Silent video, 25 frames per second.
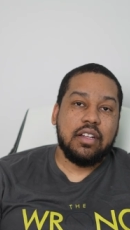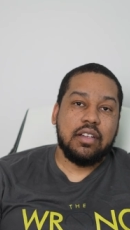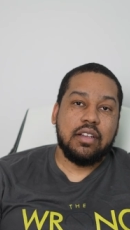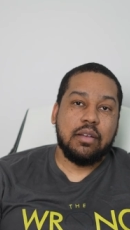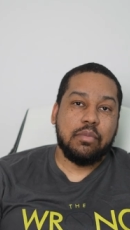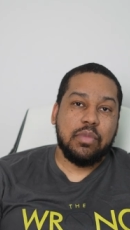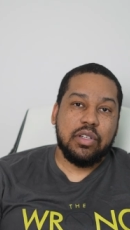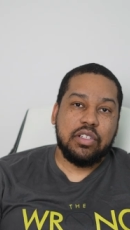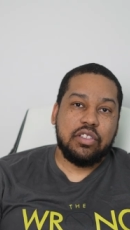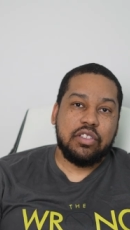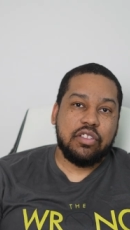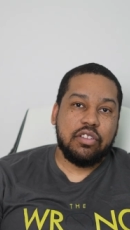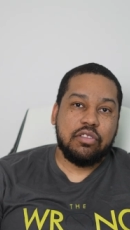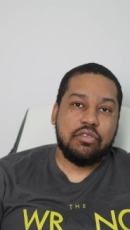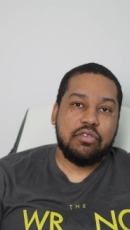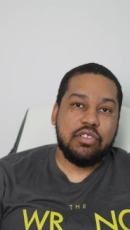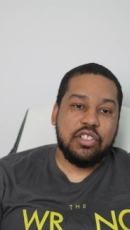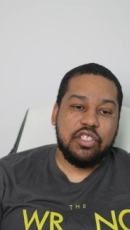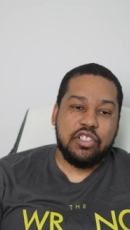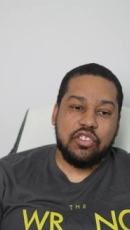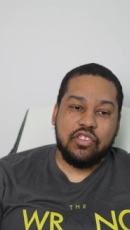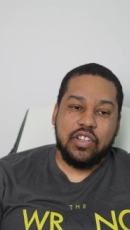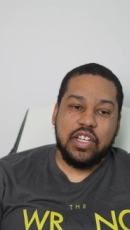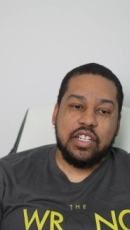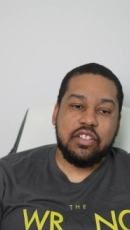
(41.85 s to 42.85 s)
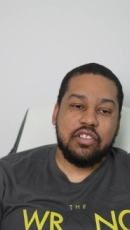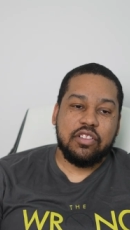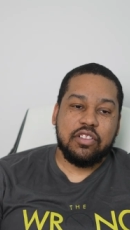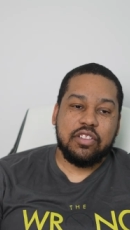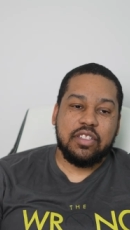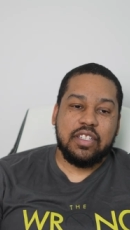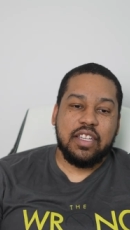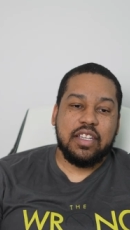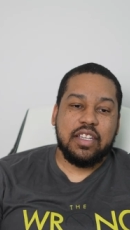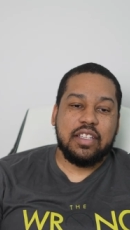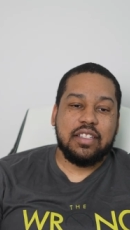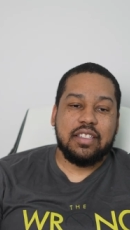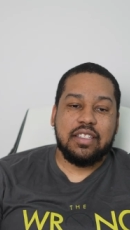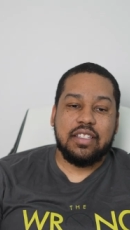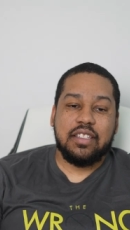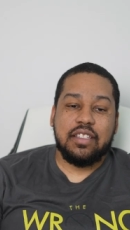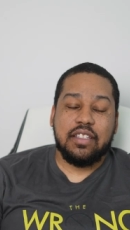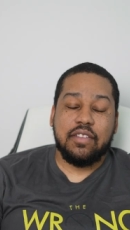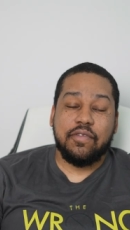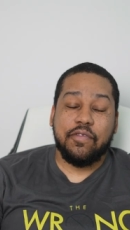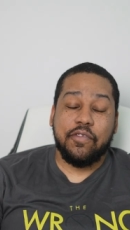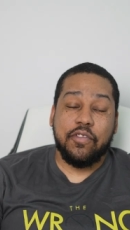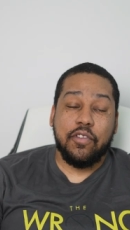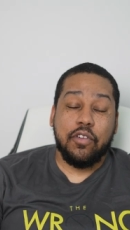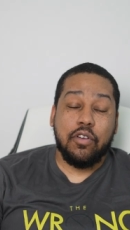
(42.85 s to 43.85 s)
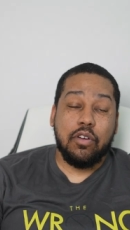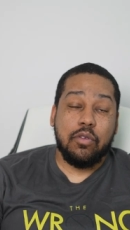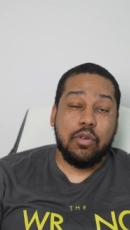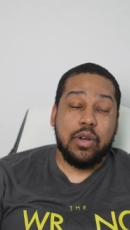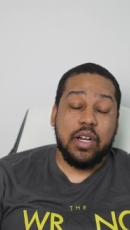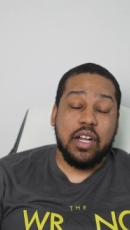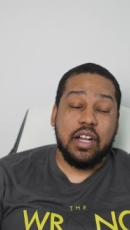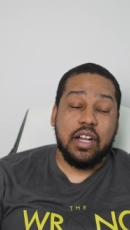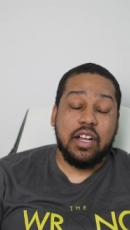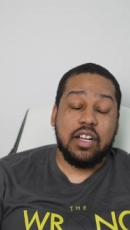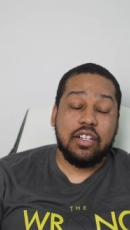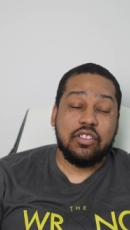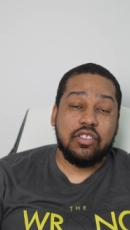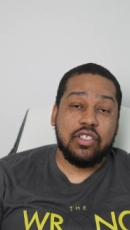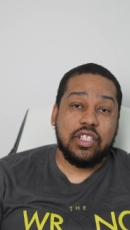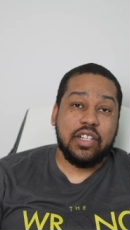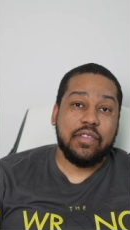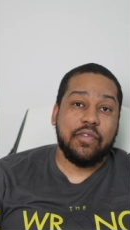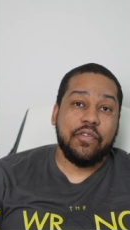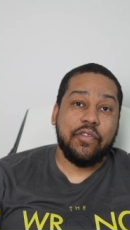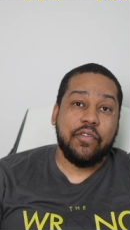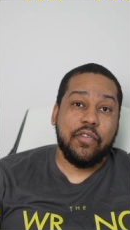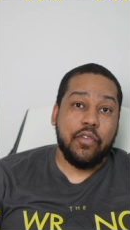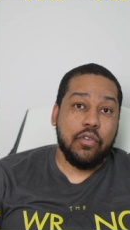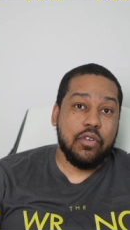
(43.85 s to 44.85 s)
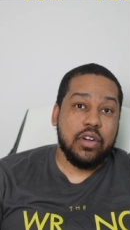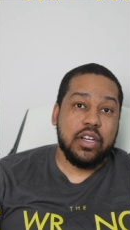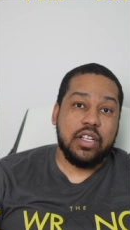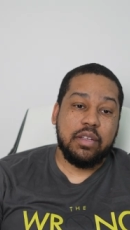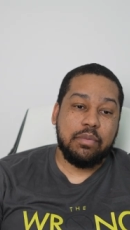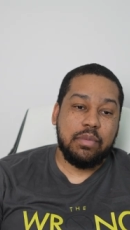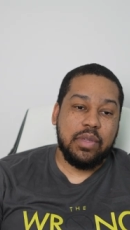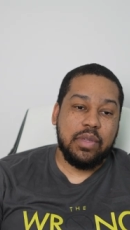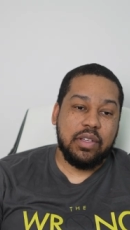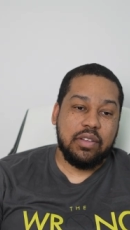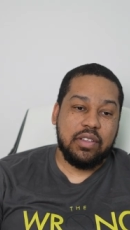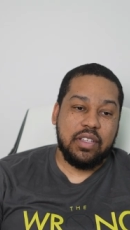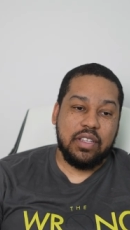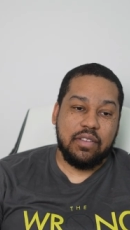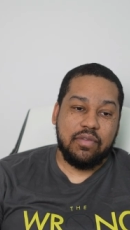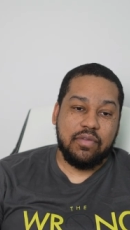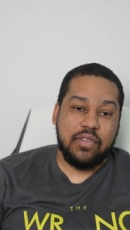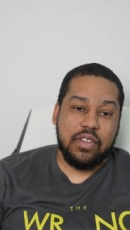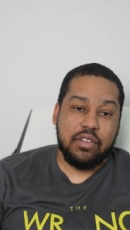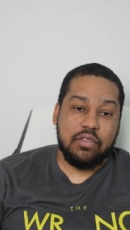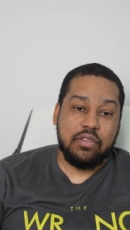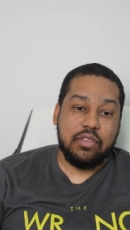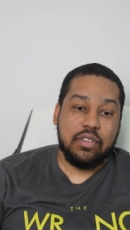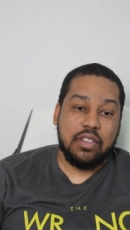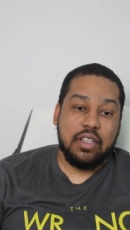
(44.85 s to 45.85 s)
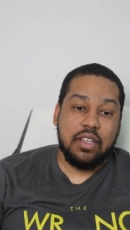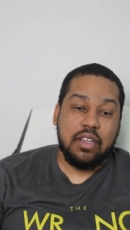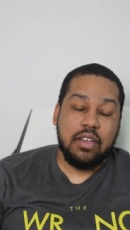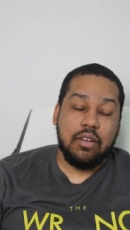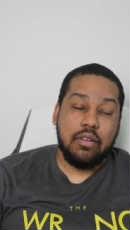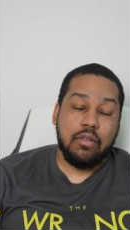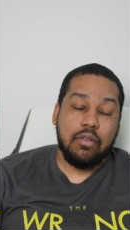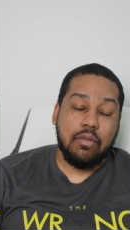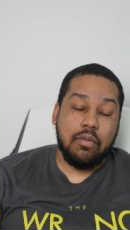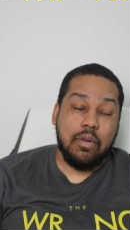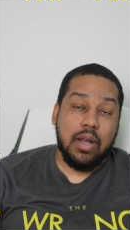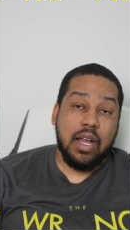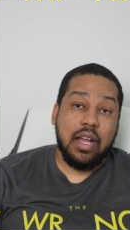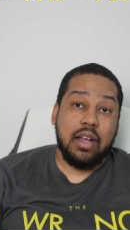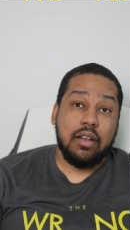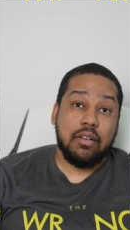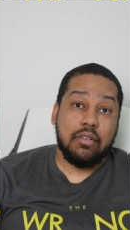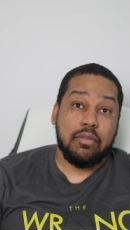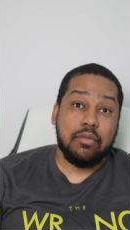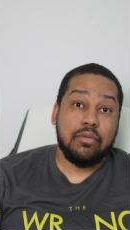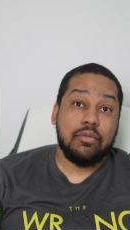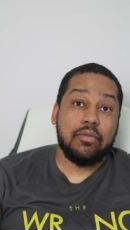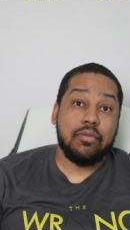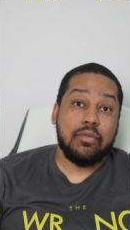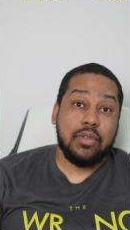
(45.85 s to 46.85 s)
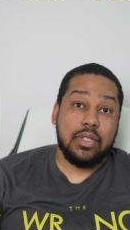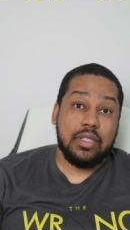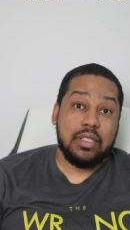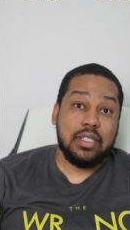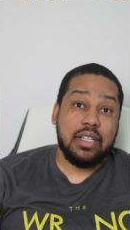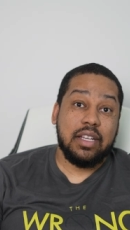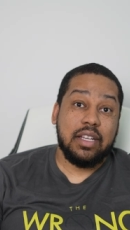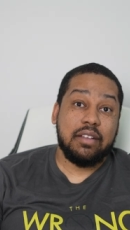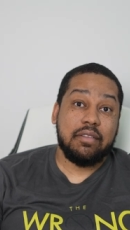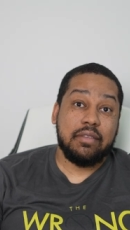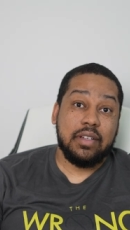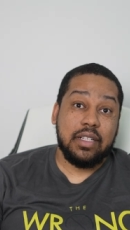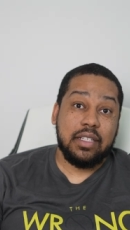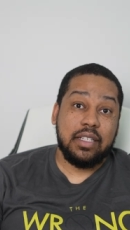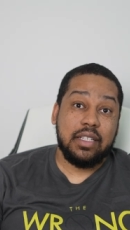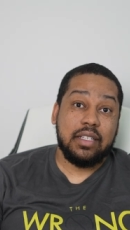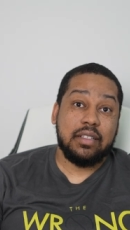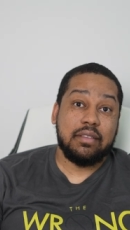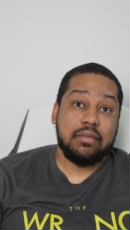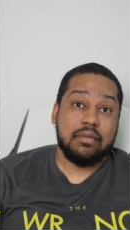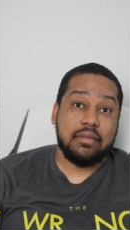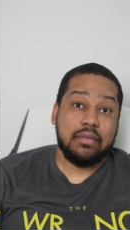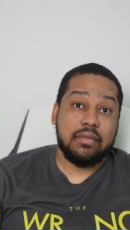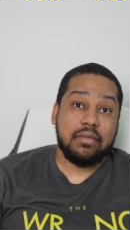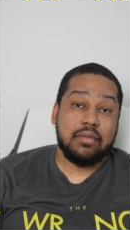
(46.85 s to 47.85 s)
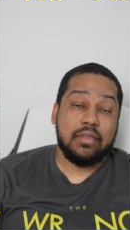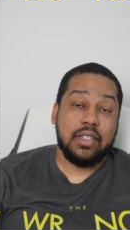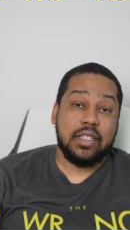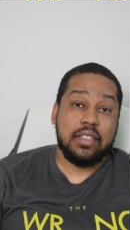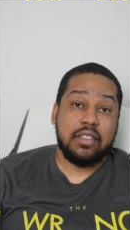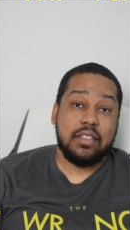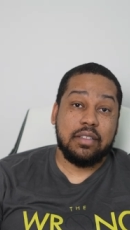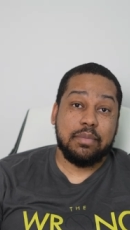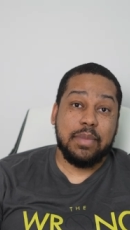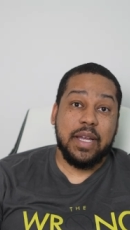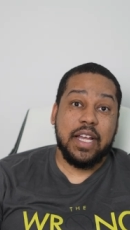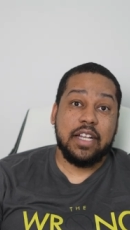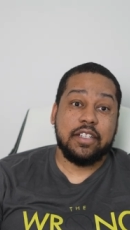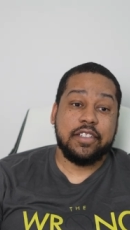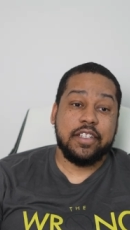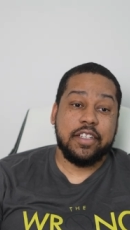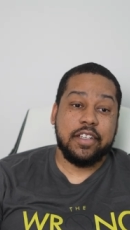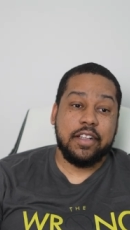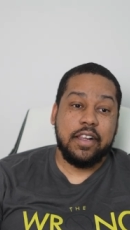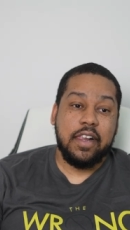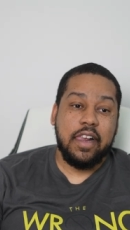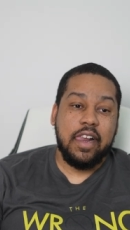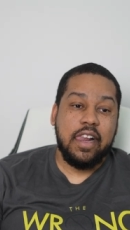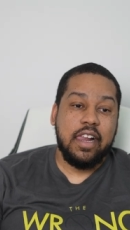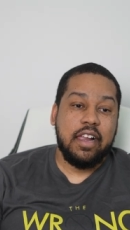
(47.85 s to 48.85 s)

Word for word: Number two is Stranger Things, season four, with one hundred forty million views. Wow, Wednesday really, really smashed it.